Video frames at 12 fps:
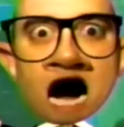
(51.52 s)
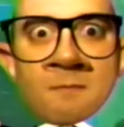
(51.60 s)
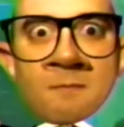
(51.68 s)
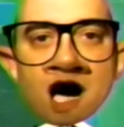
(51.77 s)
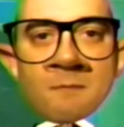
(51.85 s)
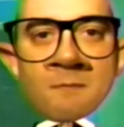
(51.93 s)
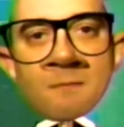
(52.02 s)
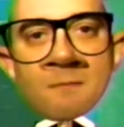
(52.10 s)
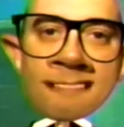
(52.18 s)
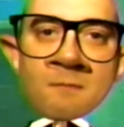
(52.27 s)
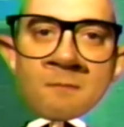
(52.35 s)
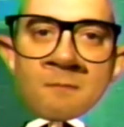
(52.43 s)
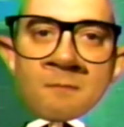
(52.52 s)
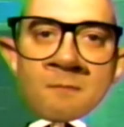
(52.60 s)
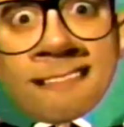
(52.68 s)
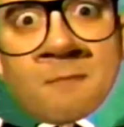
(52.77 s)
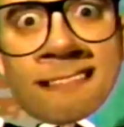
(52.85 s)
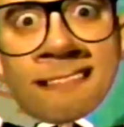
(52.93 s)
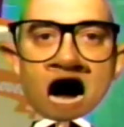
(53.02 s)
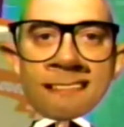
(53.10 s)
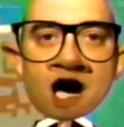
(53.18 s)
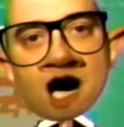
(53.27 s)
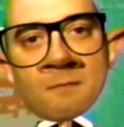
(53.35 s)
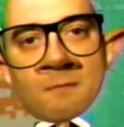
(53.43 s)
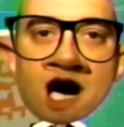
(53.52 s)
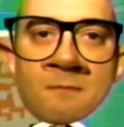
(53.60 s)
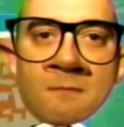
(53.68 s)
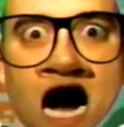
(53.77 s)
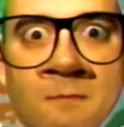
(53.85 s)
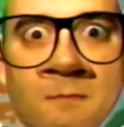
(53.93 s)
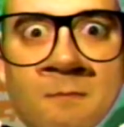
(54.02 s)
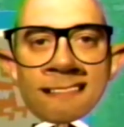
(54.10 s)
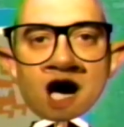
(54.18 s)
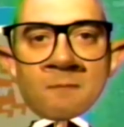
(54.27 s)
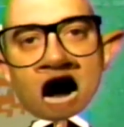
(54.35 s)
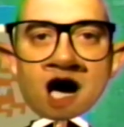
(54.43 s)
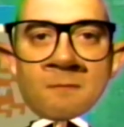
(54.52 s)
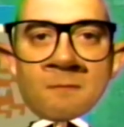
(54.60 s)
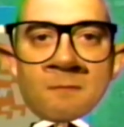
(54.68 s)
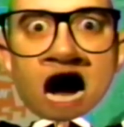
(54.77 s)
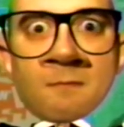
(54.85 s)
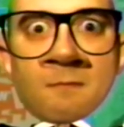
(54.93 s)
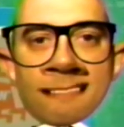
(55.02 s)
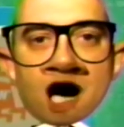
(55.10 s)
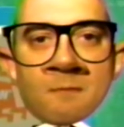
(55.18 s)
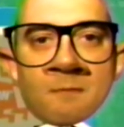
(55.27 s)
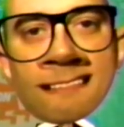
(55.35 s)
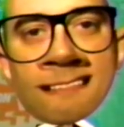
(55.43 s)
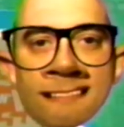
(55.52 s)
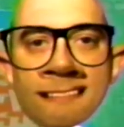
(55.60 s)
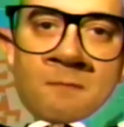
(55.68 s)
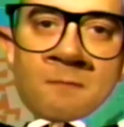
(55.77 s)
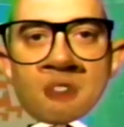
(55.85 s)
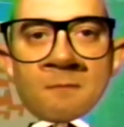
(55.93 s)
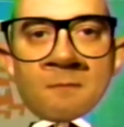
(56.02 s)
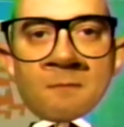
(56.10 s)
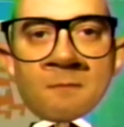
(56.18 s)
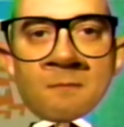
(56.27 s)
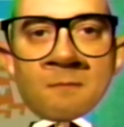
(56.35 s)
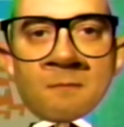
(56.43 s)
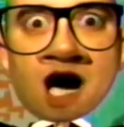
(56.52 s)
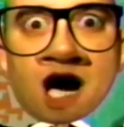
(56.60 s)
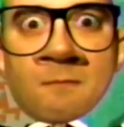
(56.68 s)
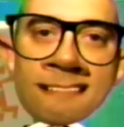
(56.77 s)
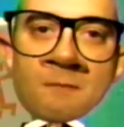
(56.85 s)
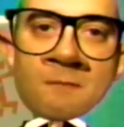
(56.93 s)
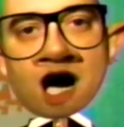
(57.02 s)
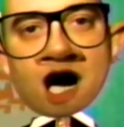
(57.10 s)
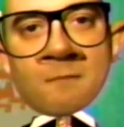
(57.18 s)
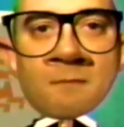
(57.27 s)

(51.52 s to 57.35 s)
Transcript: Okay, that's it. Nickelodeon has the one thing you want most in a TV network. Everything.